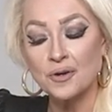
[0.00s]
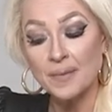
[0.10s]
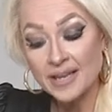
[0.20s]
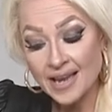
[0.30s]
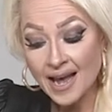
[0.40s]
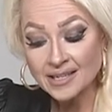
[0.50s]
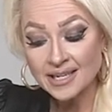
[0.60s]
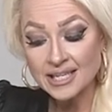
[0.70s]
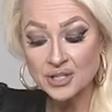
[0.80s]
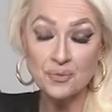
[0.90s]
But yet
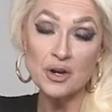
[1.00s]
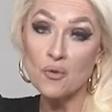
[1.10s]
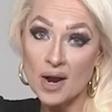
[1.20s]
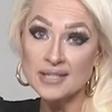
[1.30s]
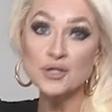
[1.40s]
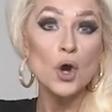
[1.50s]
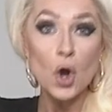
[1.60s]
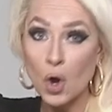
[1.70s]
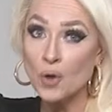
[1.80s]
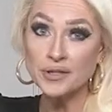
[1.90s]
it's a request
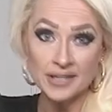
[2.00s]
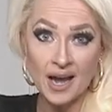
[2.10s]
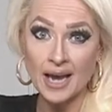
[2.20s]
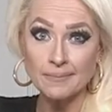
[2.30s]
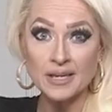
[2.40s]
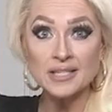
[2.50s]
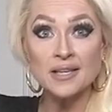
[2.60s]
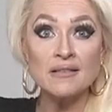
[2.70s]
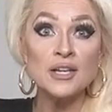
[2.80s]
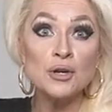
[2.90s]
all the time, because I
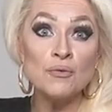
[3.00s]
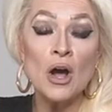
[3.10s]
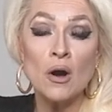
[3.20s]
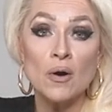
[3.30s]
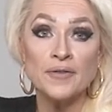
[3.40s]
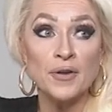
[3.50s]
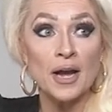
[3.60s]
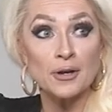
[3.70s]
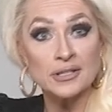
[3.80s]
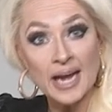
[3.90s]
think, you know, if you got
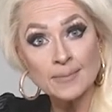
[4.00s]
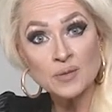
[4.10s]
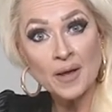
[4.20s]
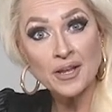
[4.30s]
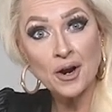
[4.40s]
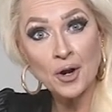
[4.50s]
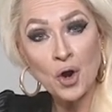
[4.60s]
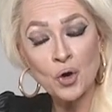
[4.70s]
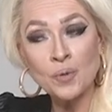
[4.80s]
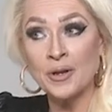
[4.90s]
your Diamonds by the Yard
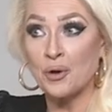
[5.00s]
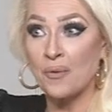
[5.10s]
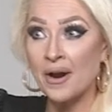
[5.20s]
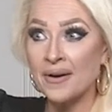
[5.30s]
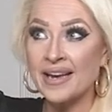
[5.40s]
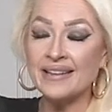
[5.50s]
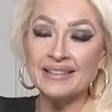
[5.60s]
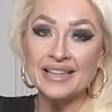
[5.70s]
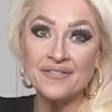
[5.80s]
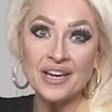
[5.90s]
home and you're wearing it and
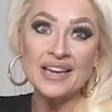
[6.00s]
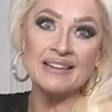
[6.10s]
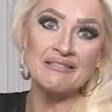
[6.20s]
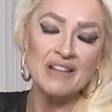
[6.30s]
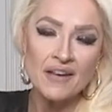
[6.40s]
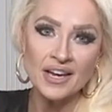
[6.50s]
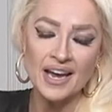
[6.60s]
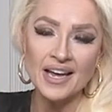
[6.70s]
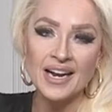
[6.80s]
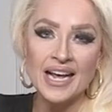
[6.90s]
living it and loving it,